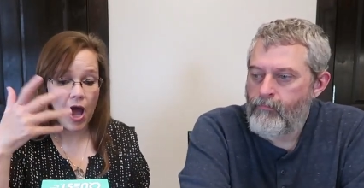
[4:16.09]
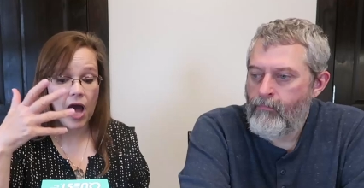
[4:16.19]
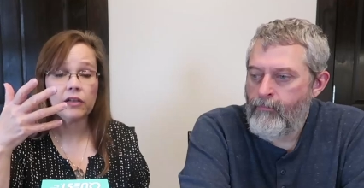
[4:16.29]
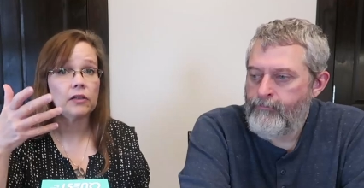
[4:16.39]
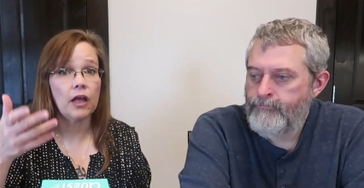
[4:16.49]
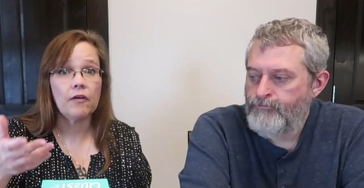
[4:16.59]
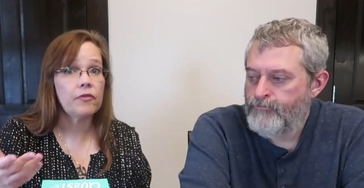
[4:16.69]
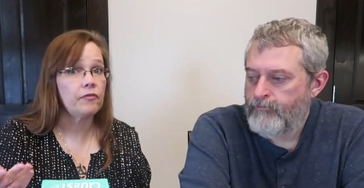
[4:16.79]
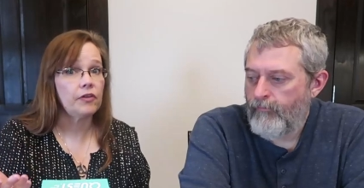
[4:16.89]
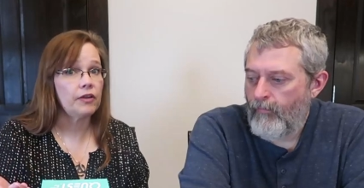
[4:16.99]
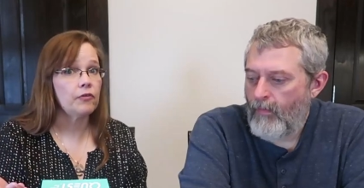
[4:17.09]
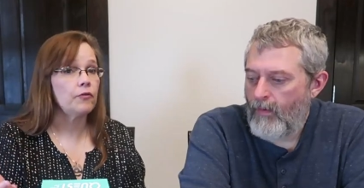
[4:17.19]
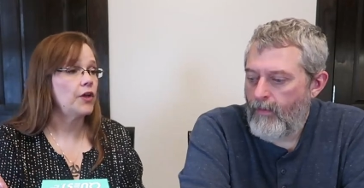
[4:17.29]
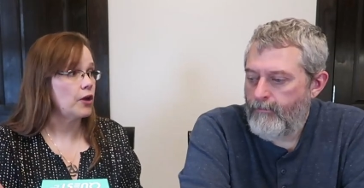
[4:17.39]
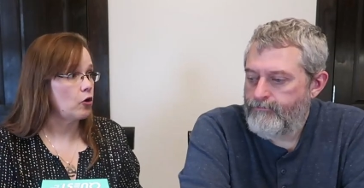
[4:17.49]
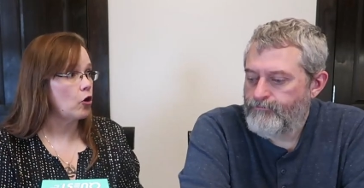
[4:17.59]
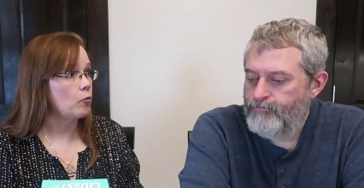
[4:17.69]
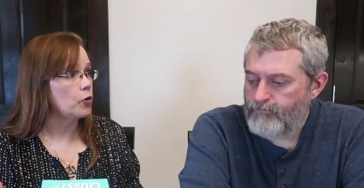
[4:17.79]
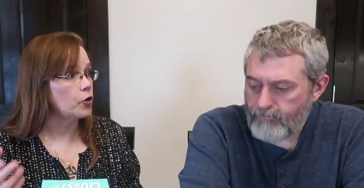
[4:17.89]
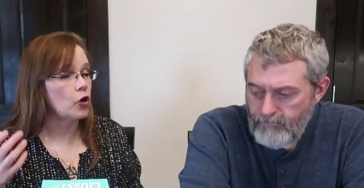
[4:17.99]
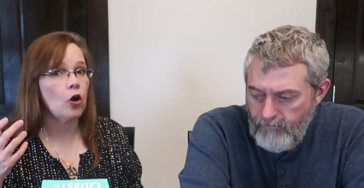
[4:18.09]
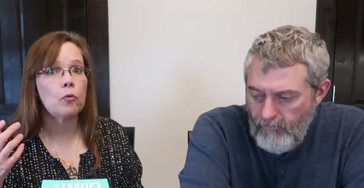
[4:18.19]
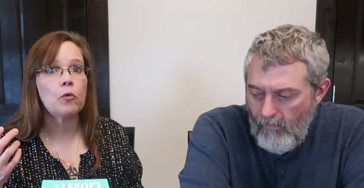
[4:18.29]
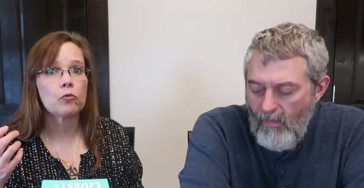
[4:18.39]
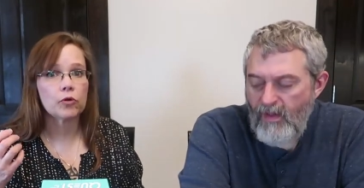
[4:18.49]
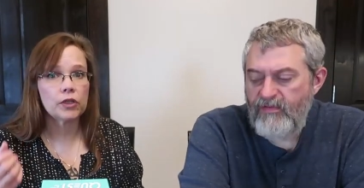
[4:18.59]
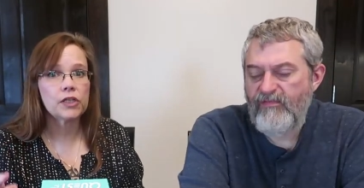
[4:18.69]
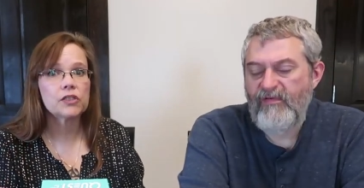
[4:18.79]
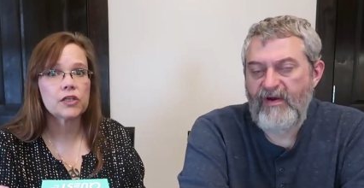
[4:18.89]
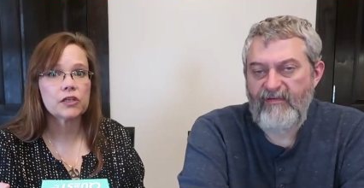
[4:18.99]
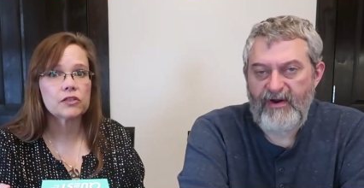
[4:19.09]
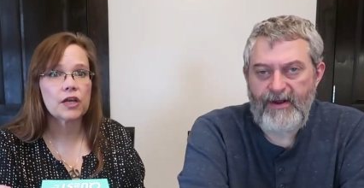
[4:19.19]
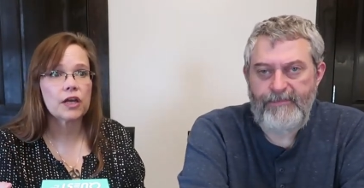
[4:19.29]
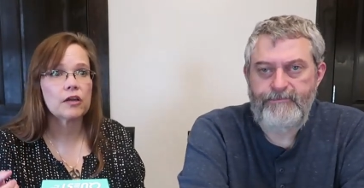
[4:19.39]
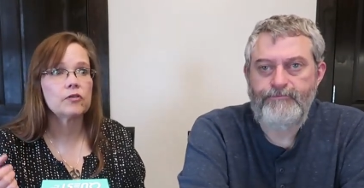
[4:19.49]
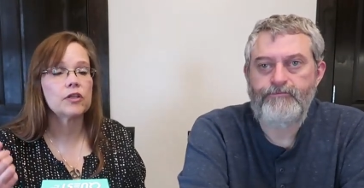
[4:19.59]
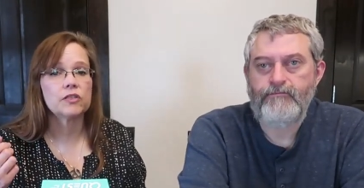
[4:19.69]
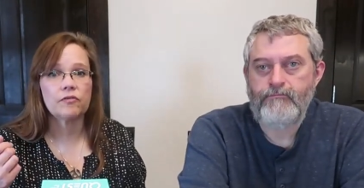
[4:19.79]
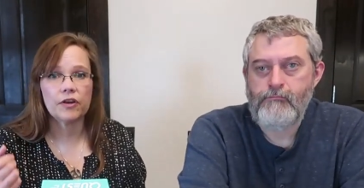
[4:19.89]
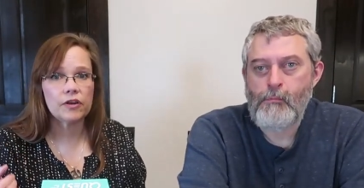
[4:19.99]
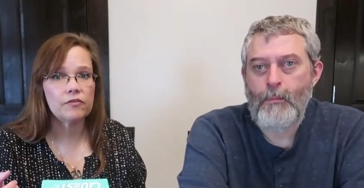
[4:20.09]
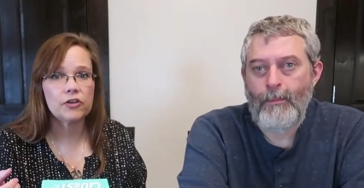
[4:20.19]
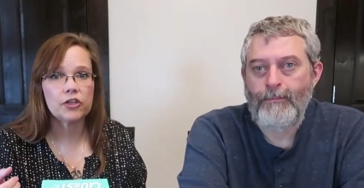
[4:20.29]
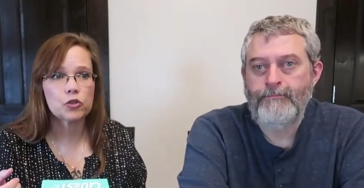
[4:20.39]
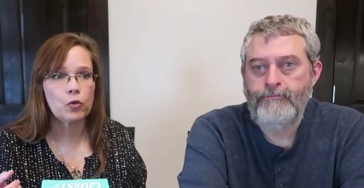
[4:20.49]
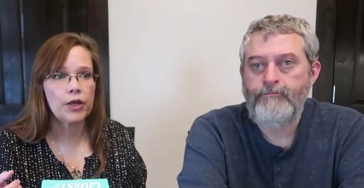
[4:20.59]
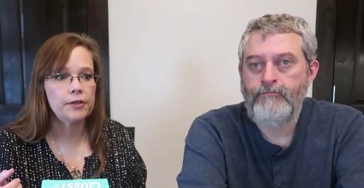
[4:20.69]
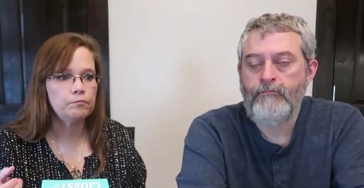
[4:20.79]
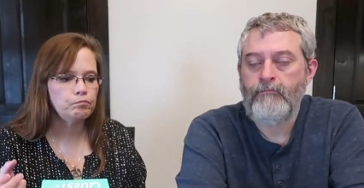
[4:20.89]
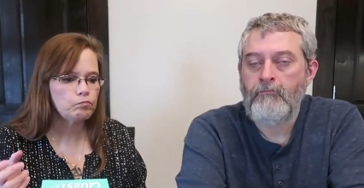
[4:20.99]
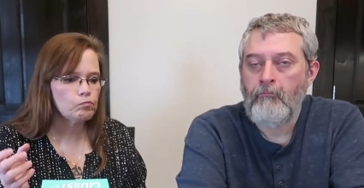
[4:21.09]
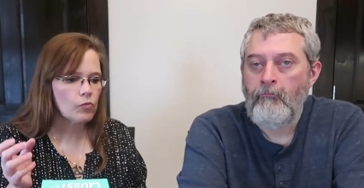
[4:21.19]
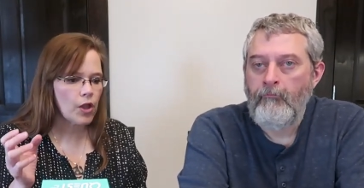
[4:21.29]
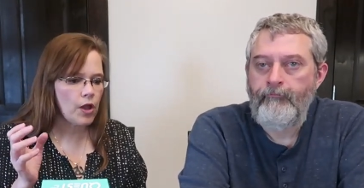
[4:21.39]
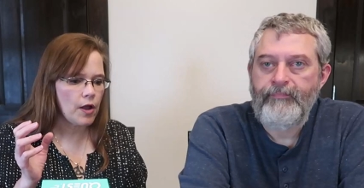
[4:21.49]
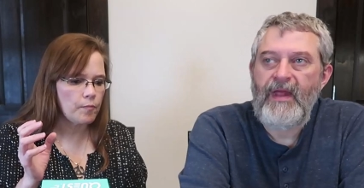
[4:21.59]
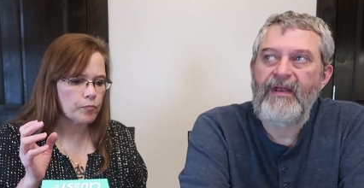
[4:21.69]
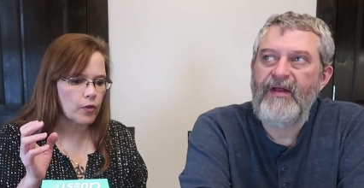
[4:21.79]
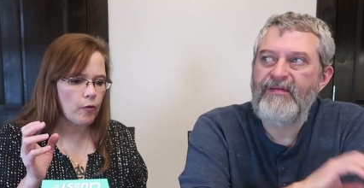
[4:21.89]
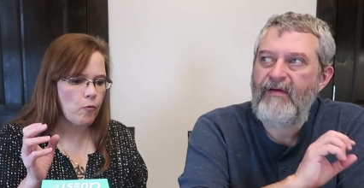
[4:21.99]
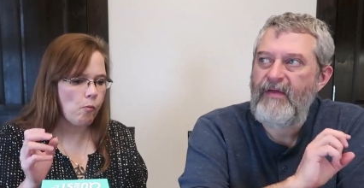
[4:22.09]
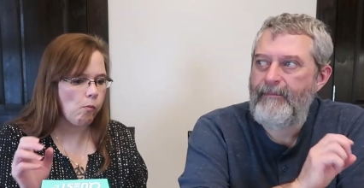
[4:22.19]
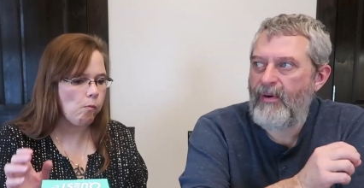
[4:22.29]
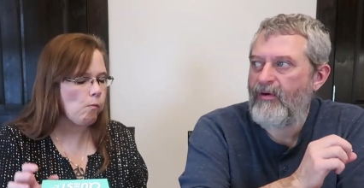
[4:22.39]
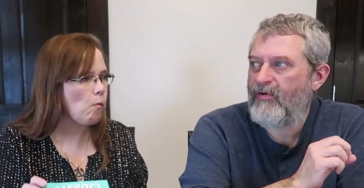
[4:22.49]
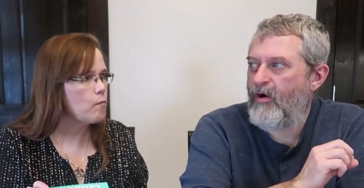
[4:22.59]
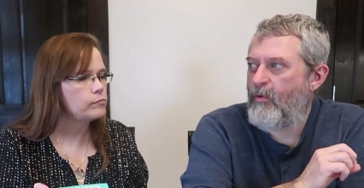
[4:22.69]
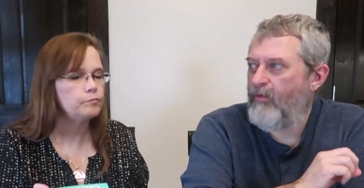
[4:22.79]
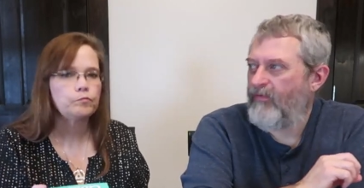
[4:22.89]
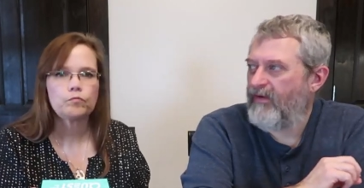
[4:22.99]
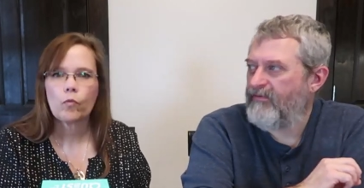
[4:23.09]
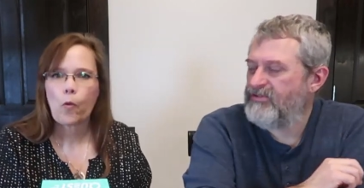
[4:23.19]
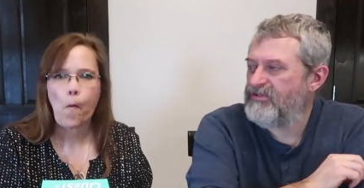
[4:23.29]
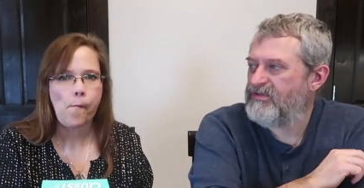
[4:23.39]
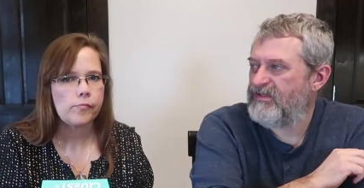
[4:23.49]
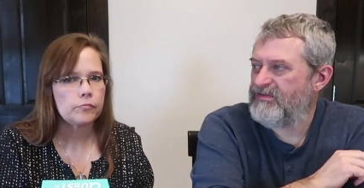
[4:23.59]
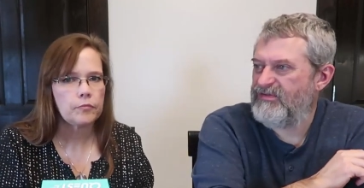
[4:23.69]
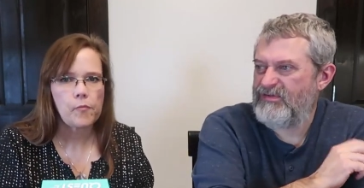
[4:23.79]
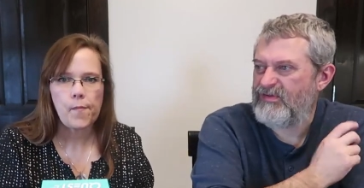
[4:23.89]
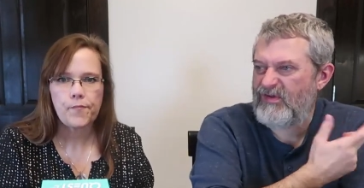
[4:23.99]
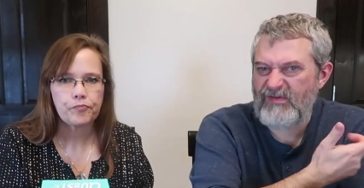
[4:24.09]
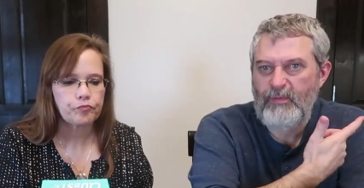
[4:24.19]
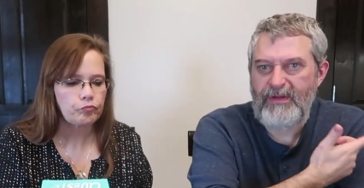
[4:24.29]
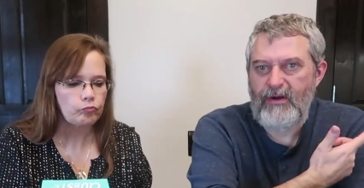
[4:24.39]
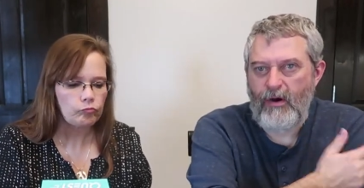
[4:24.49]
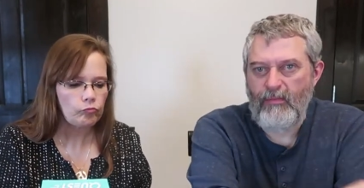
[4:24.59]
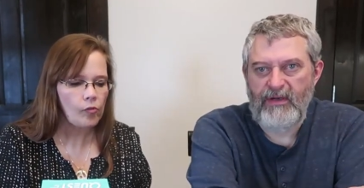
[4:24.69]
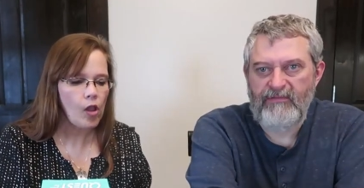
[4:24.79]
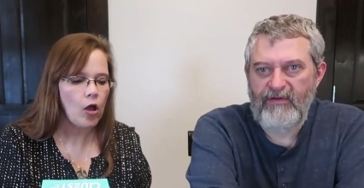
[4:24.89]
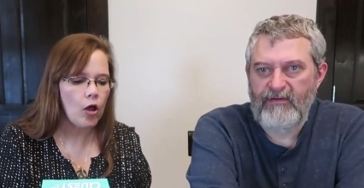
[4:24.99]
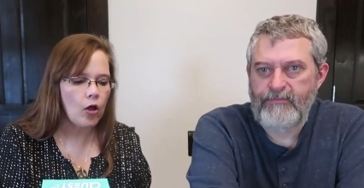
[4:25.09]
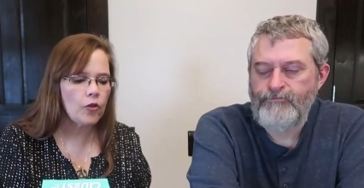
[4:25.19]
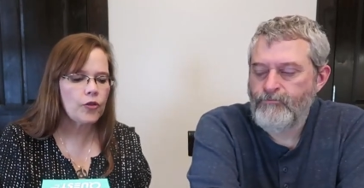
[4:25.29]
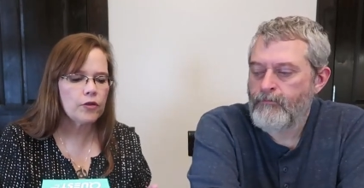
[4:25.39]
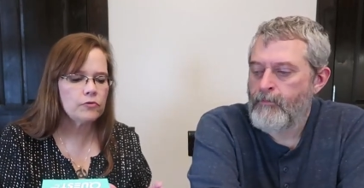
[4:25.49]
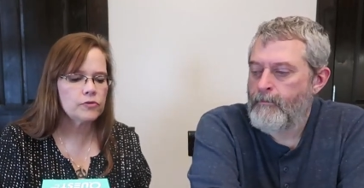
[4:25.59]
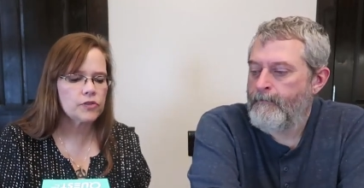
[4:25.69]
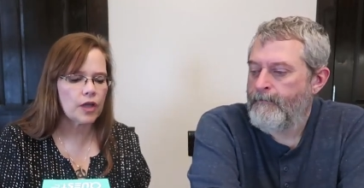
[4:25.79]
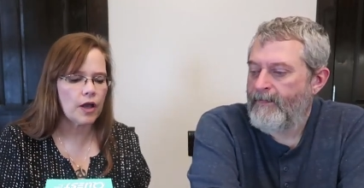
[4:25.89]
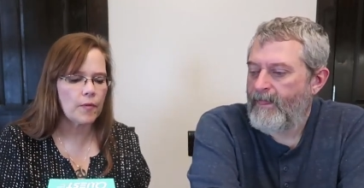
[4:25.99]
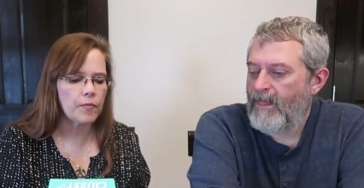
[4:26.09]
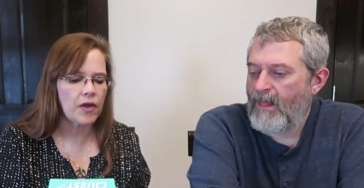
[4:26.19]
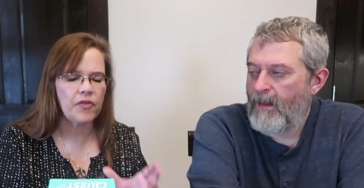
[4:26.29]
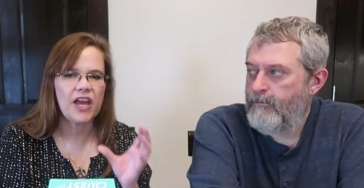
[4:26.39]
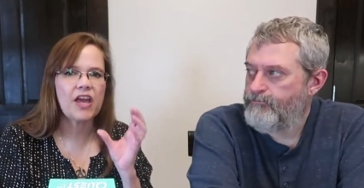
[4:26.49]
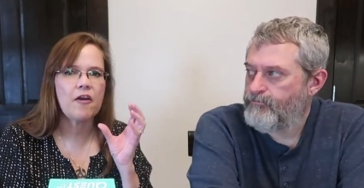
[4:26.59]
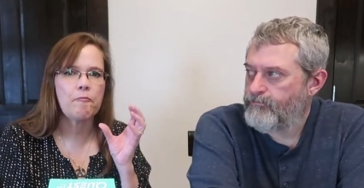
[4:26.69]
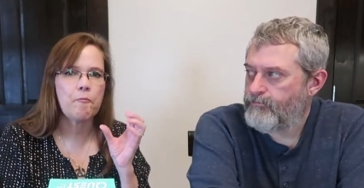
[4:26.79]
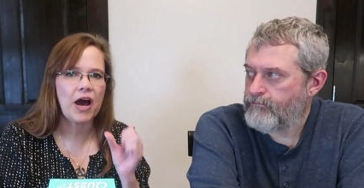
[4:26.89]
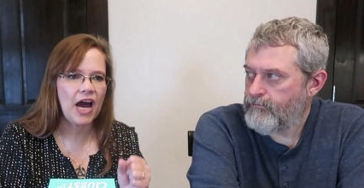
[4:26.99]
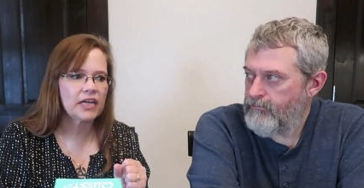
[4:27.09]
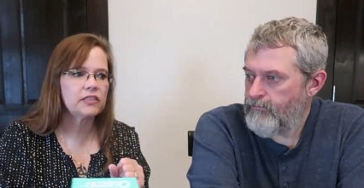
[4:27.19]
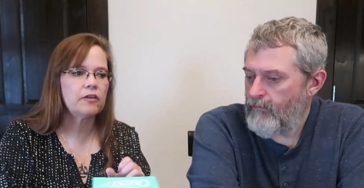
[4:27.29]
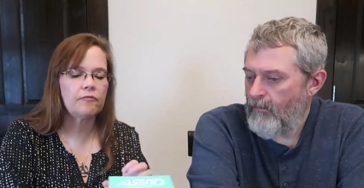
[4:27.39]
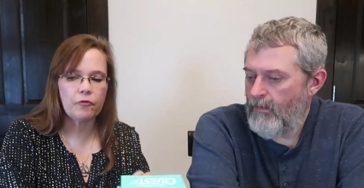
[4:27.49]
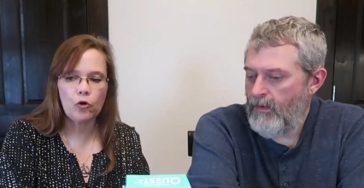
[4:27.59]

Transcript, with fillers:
Speaker 1: I love the flavor of that caramel. The caramel really stands out. It's very, very sweet. Um, and it
Speaker 2: doesn't have that burnt caramel flavor. It's just a just a sweet caramel flavor. All
Speaker 1: those um, they have packed it